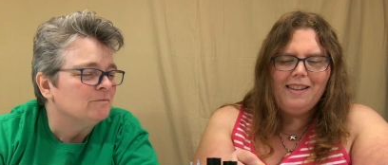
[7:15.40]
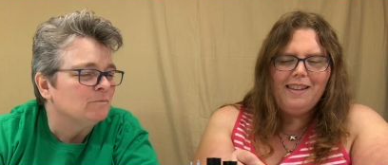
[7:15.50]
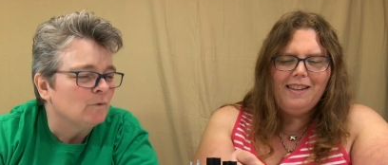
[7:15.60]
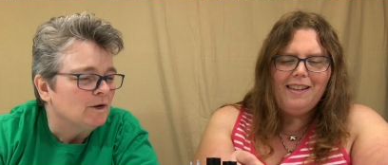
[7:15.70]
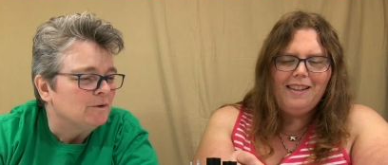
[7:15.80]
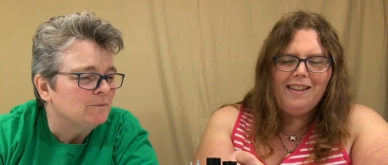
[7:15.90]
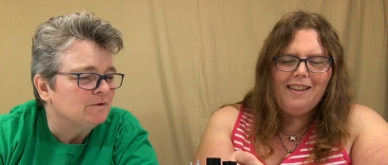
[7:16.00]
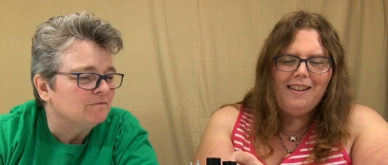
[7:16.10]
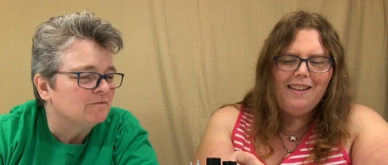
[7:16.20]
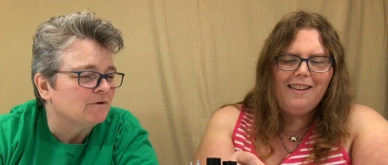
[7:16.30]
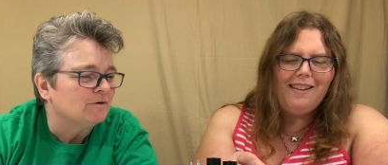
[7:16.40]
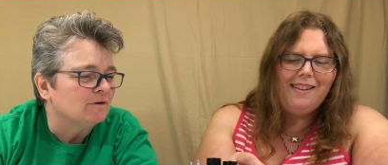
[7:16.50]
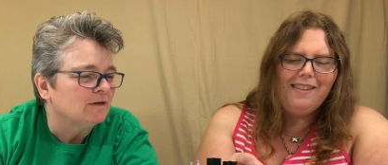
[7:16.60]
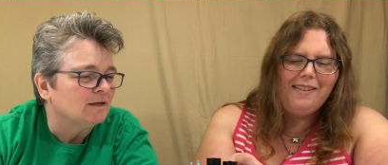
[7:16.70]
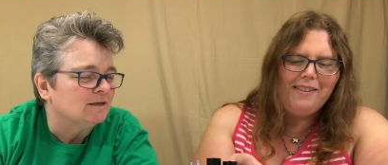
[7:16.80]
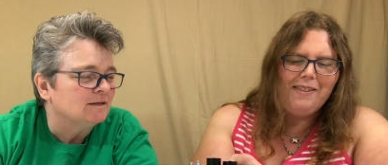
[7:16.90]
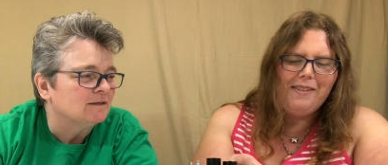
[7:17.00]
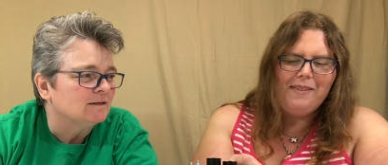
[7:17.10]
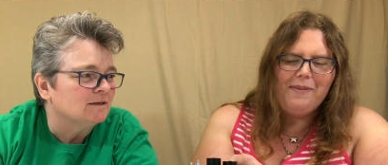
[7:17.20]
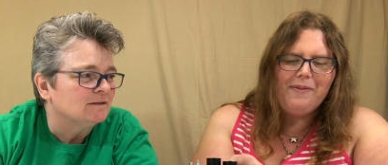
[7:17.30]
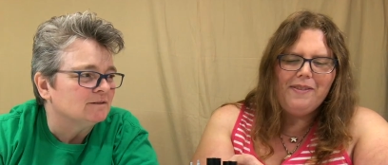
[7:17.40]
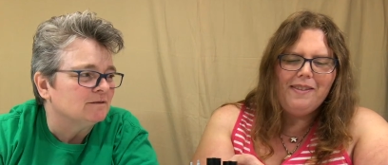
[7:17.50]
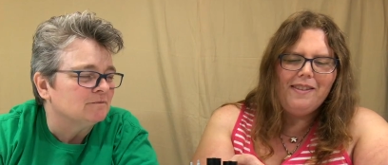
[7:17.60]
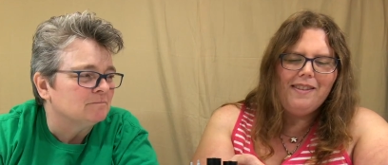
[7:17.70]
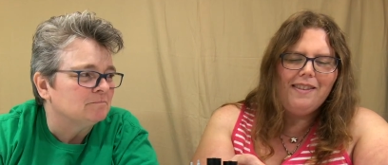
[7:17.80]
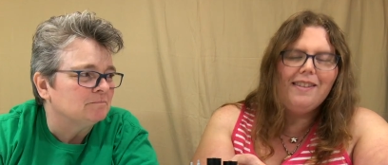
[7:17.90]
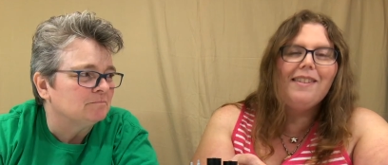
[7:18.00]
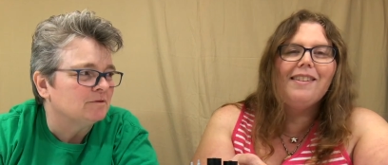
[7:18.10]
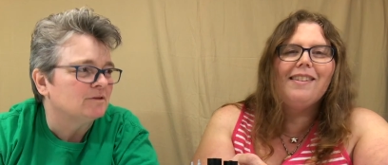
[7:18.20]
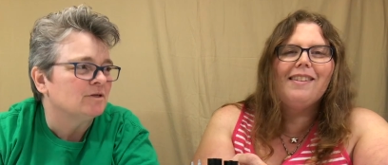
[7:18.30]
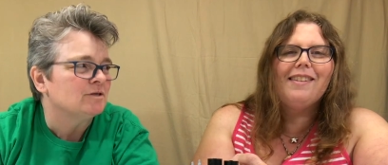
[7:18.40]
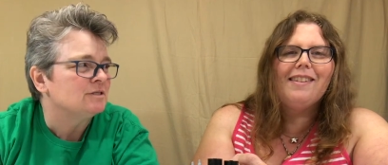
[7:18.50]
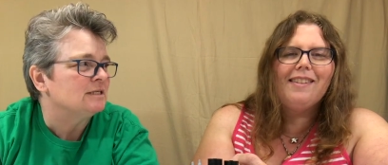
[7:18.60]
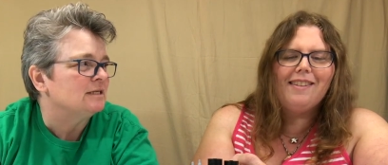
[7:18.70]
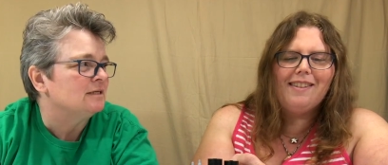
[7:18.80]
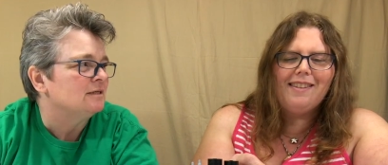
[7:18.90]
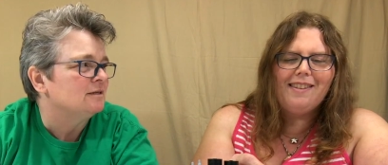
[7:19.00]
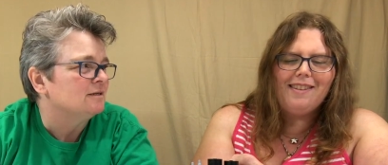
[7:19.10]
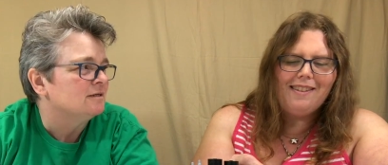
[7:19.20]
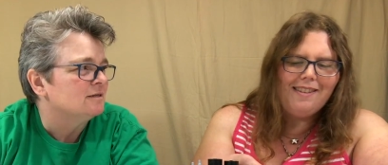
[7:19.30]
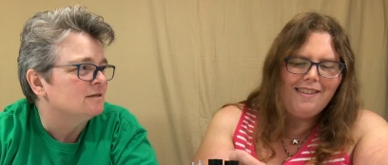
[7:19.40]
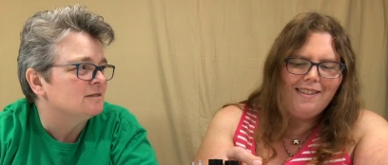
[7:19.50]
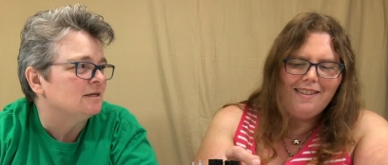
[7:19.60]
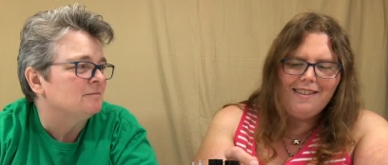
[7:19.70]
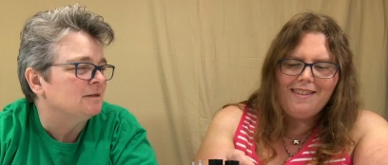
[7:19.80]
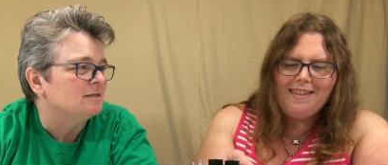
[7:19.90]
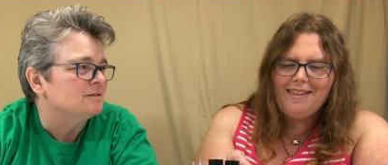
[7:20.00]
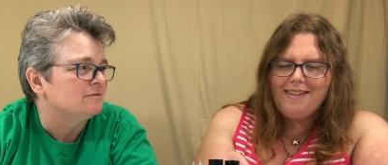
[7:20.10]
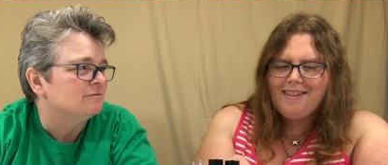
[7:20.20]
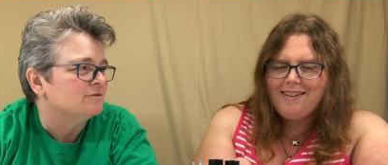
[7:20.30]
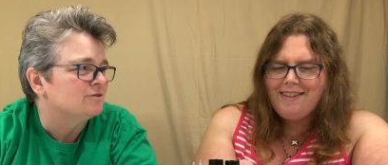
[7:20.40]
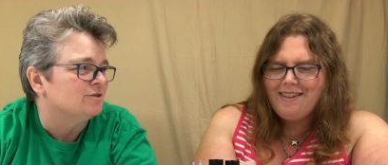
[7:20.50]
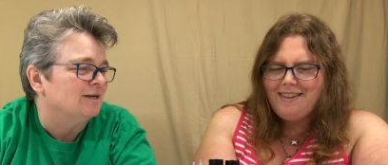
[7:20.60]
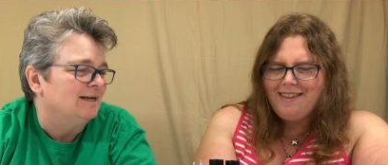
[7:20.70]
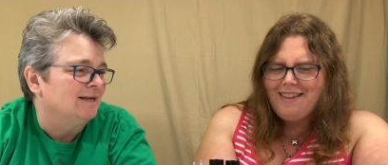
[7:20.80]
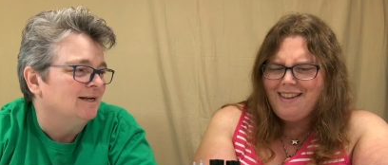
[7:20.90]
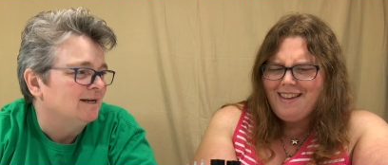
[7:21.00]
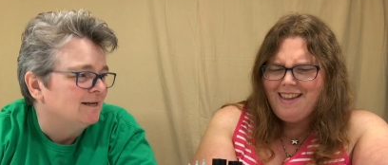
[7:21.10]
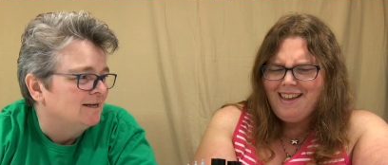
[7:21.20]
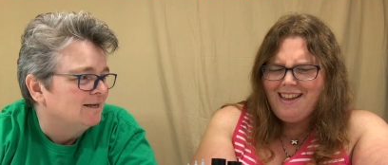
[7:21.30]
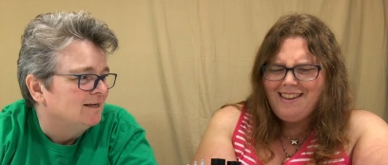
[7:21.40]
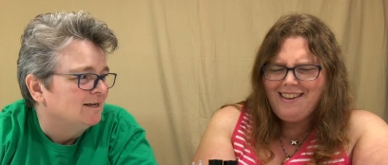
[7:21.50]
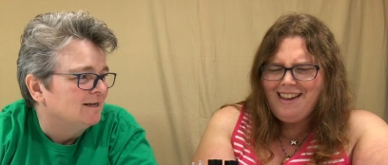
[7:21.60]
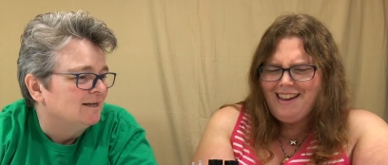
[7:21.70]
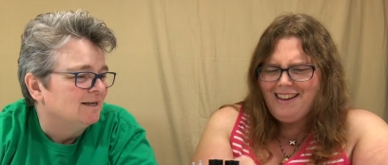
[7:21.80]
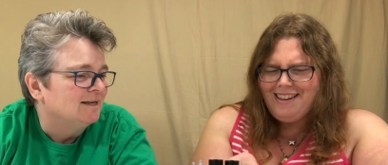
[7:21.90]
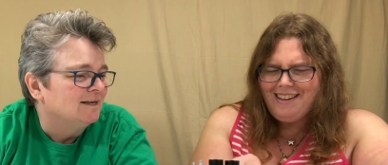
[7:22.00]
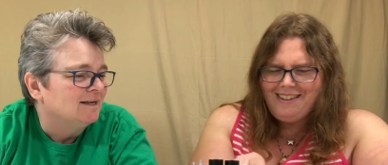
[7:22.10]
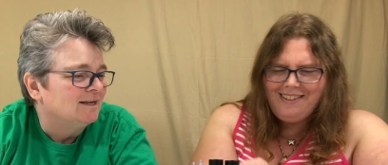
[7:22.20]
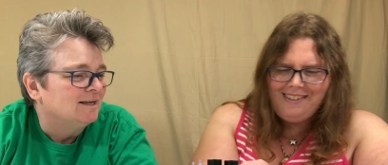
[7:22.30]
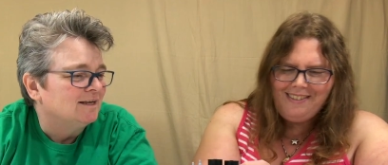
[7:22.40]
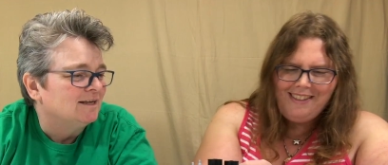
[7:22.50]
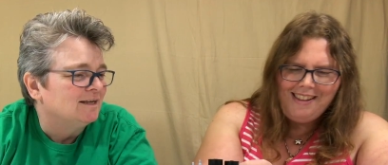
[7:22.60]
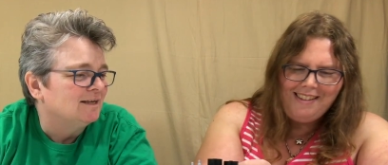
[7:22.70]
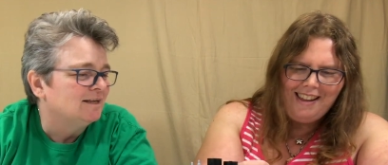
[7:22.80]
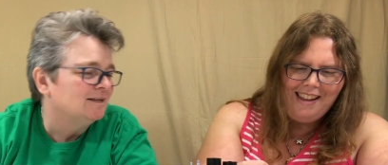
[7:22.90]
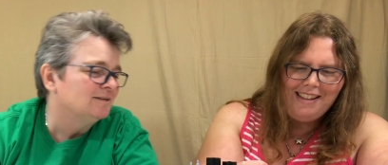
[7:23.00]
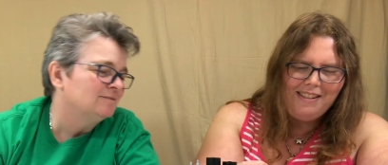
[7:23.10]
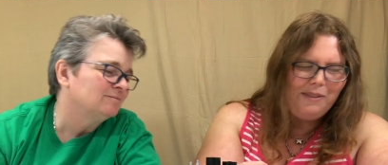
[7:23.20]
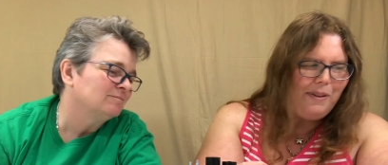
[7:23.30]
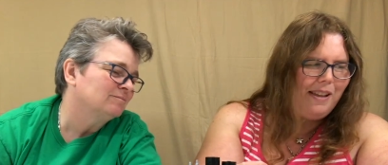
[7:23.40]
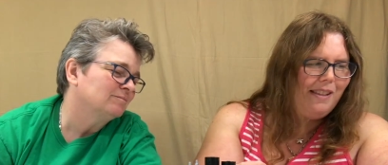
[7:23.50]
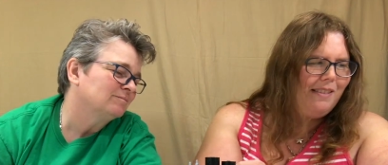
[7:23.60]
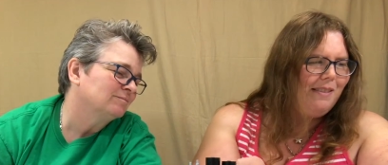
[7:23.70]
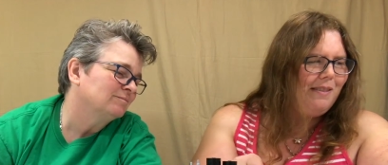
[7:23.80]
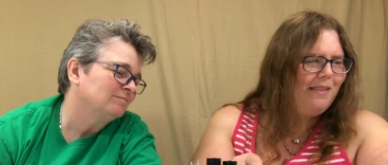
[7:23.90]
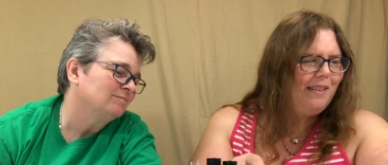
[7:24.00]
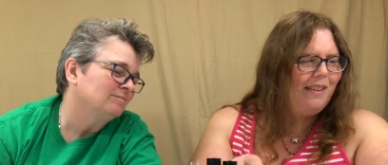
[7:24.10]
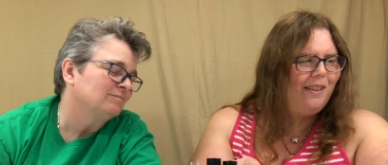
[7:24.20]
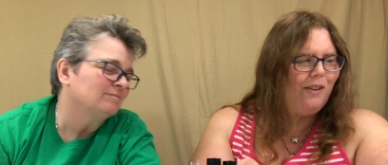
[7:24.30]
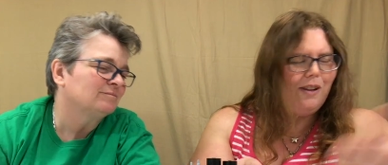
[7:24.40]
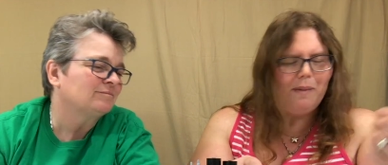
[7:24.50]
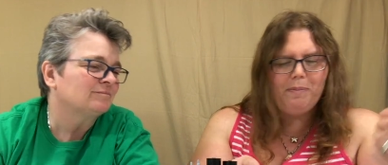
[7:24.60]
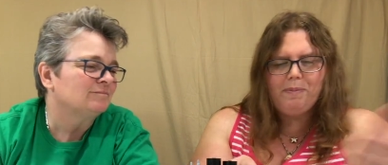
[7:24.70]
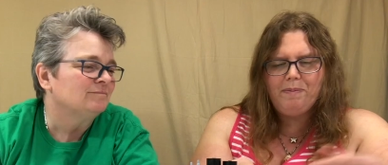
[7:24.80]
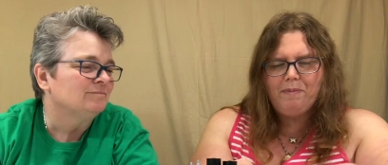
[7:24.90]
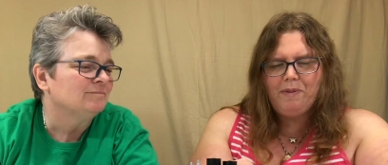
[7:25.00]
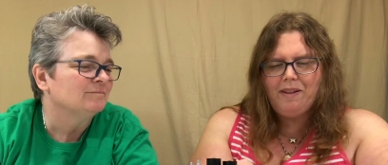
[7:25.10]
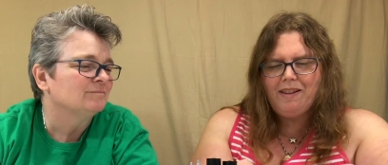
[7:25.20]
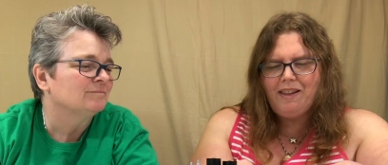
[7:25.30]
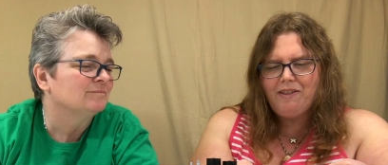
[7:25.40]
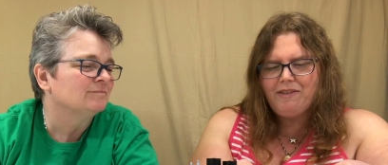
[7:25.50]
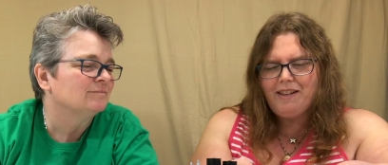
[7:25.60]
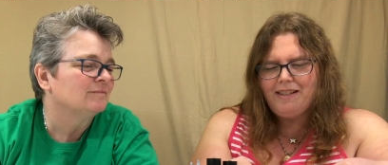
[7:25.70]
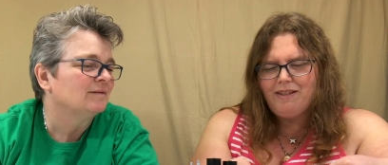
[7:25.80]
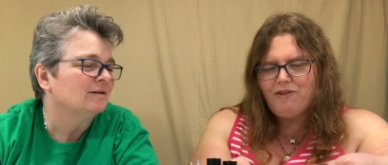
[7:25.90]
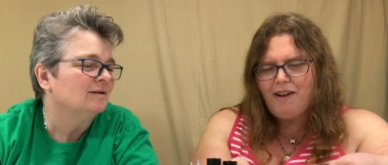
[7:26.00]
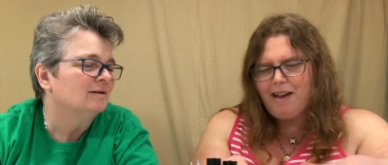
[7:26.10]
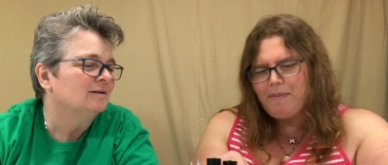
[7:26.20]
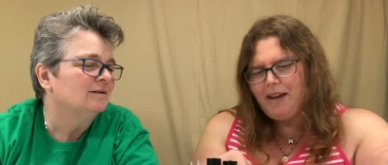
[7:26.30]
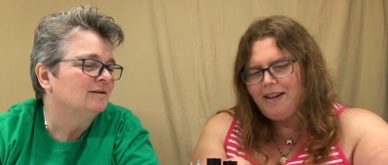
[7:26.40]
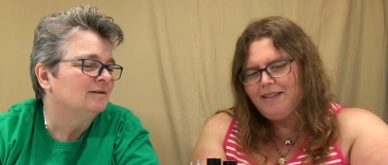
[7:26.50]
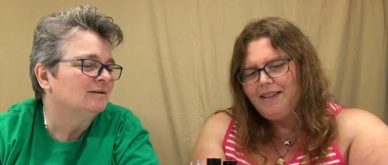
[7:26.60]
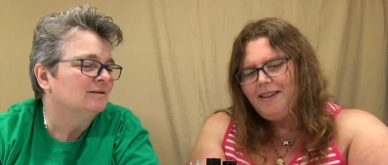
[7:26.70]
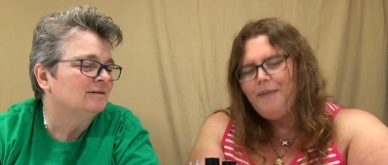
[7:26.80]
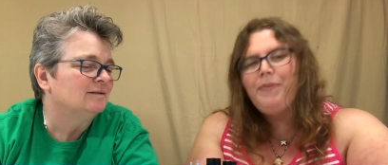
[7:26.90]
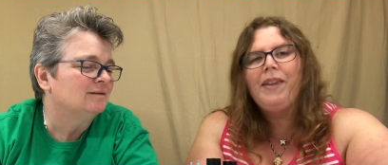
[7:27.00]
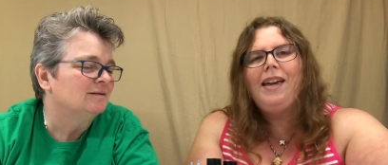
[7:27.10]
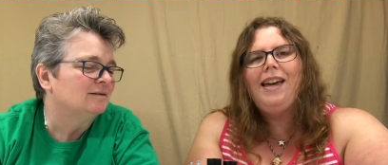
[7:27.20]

Speaker 1: know why we've got like, I don't know, 30 centimeters of string.
Speaker 2: Uh, yeah, I don't know. That's, I guess, so we can hook up one of the other sets and drag it behind us. Hmm. And